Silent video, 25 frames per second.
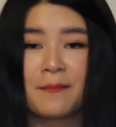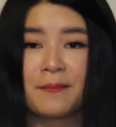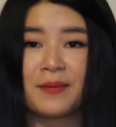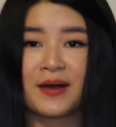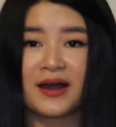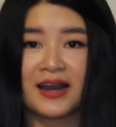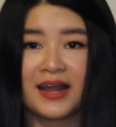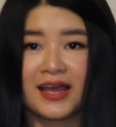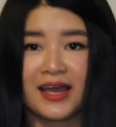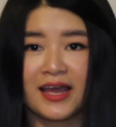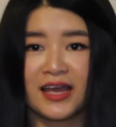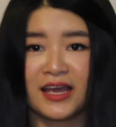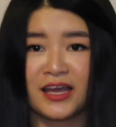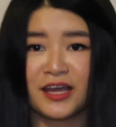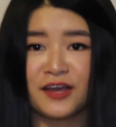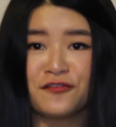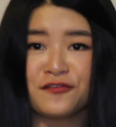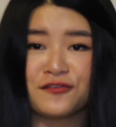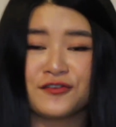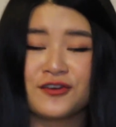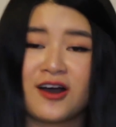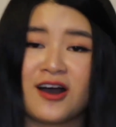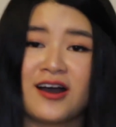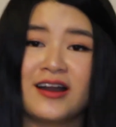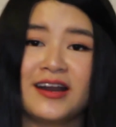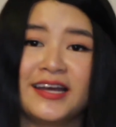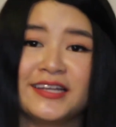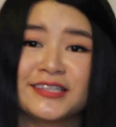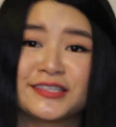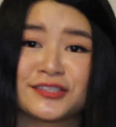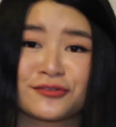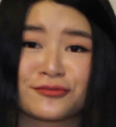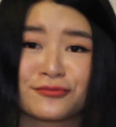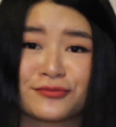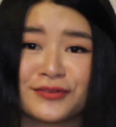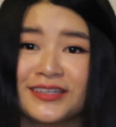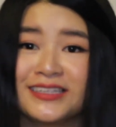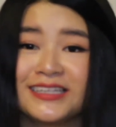But if not,
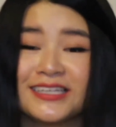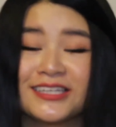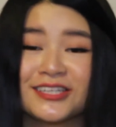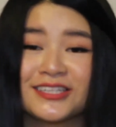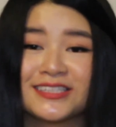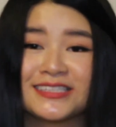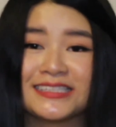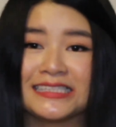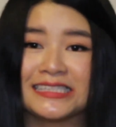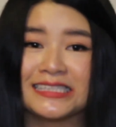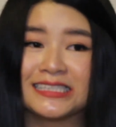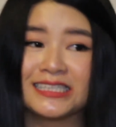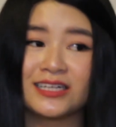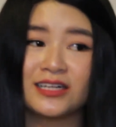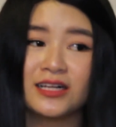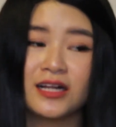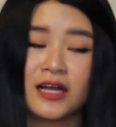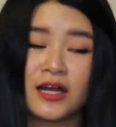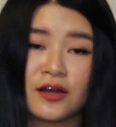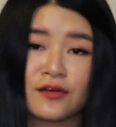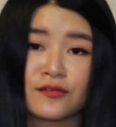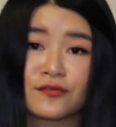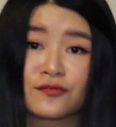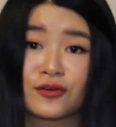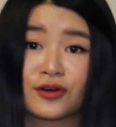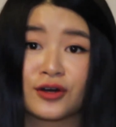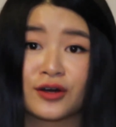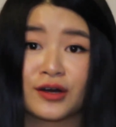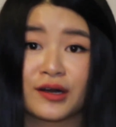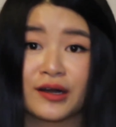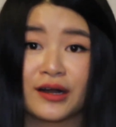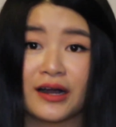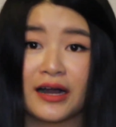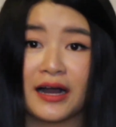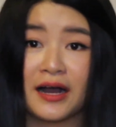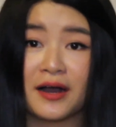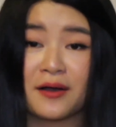it's a really good deal for